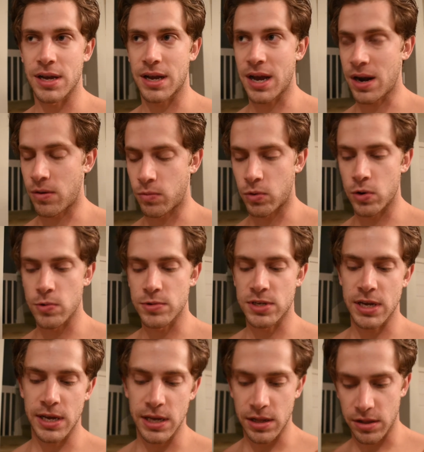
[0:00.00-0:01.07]
I kind of
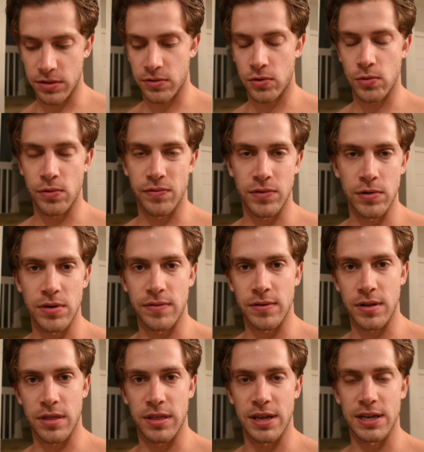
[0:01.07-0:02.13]
rotate through a few
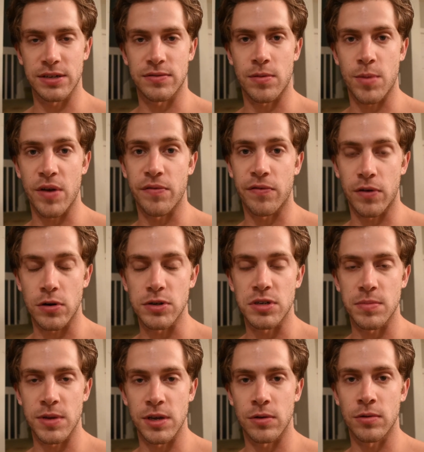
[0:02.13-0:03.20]
different things for my
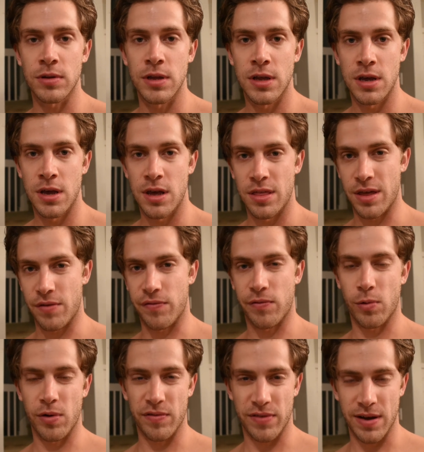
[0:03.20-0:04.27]
first meal. That
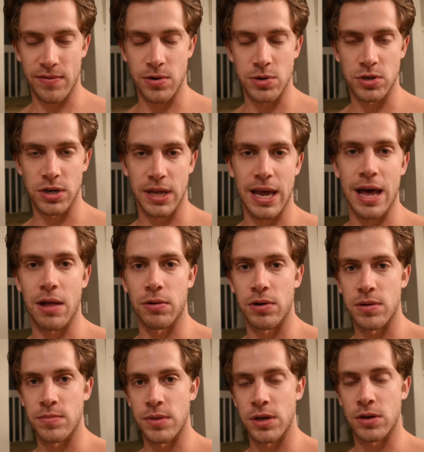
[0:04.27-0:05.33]
400 to 500
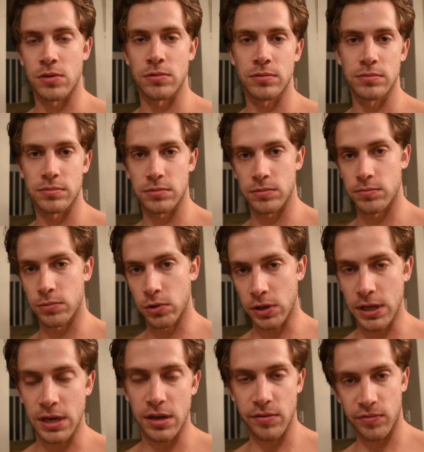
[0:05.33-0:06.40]
calorie meal,
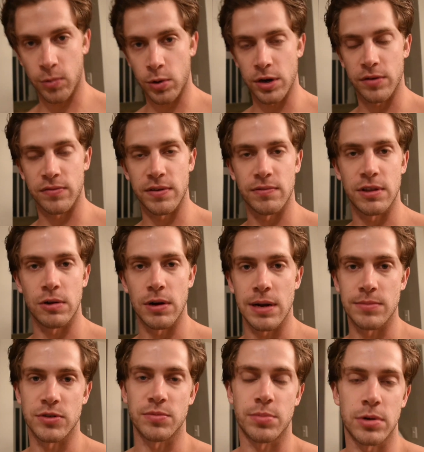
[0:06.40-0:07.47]
looking to get 40 to 50
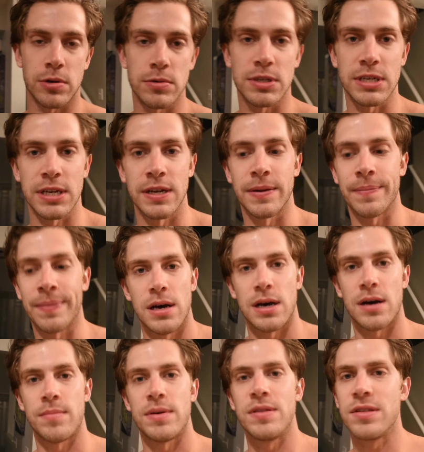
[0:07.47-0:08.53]
grams of protein.
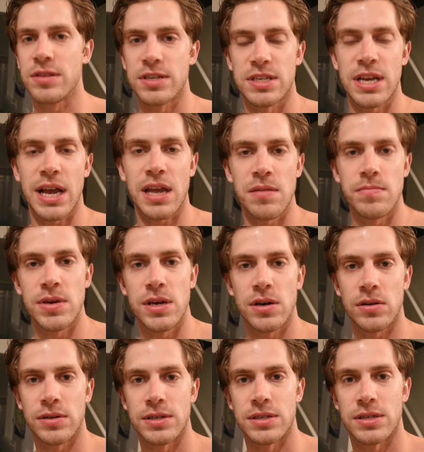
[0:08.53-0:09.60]
And then the second
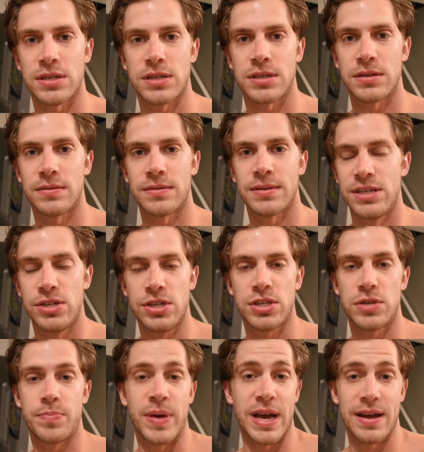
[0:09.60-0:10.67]
meal is
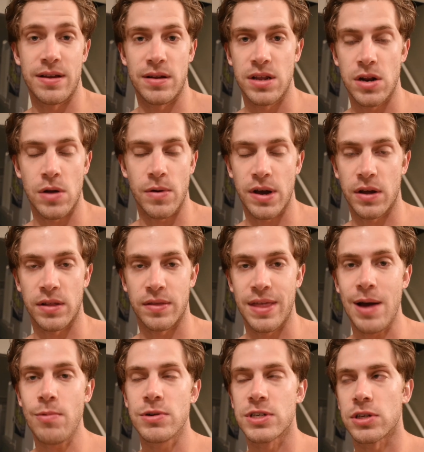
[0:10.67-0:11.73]
just
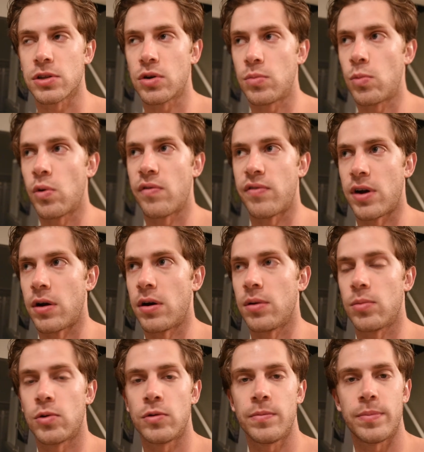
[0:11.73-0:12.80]
that one's a little more
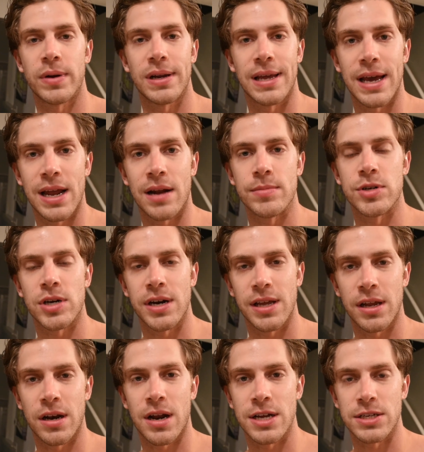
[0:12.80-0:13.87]
variable, but again, I'm trying to
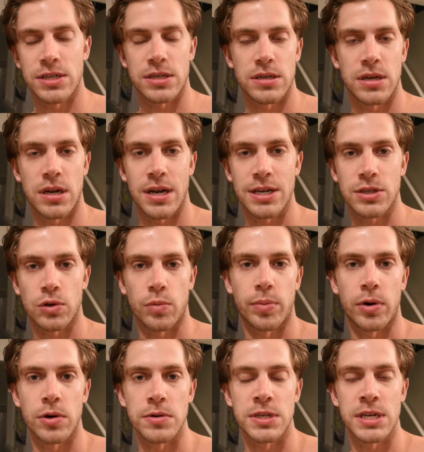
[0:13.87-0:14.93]
get a nice little
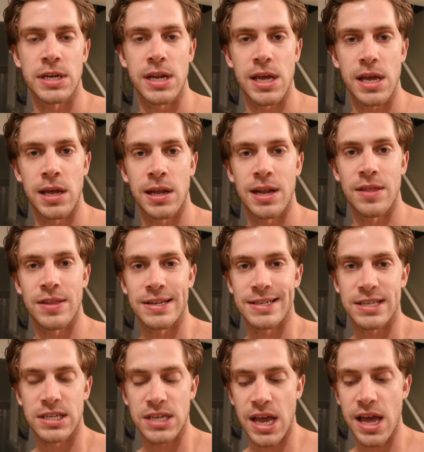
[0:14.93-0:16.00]
protein hit and then
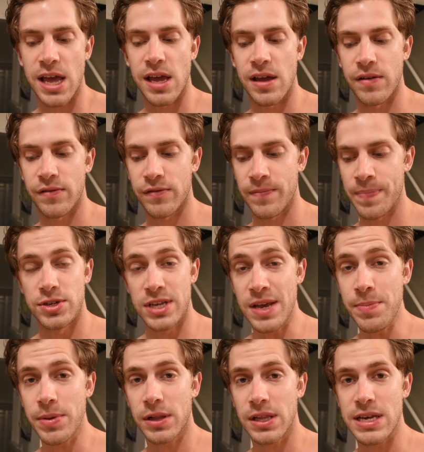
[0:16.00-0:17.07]
save
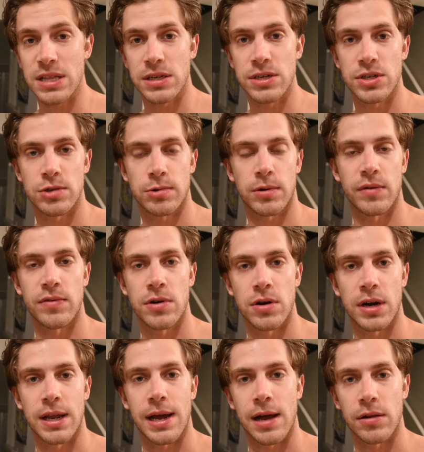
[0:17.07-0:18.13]
typically at least
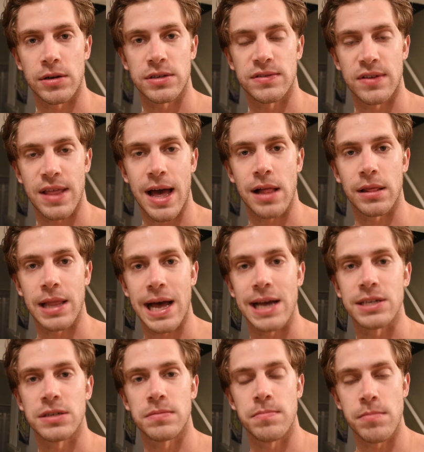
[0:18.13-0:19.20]
1,200 calories for that
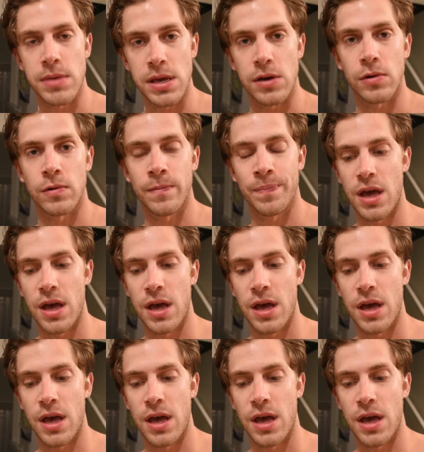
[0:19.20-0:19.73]
last meal.